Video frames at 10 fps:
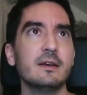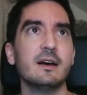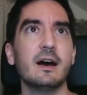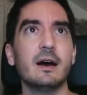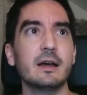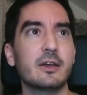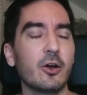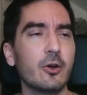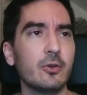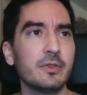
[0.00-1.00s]
a
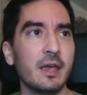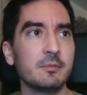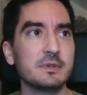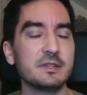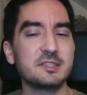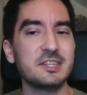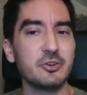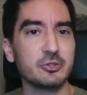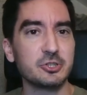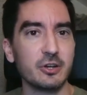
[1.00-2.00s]
girl named
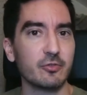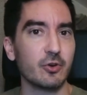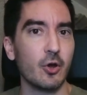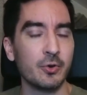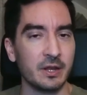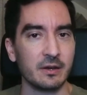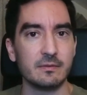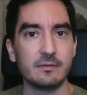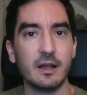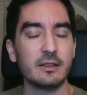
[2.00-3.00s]
Saoirse
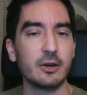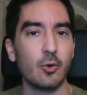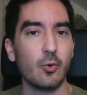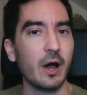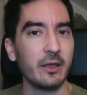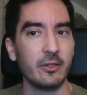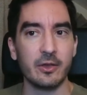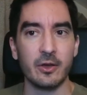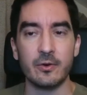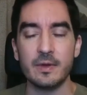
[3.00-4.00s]
Ronan a little while
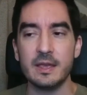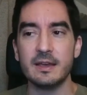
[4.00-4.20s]
ago.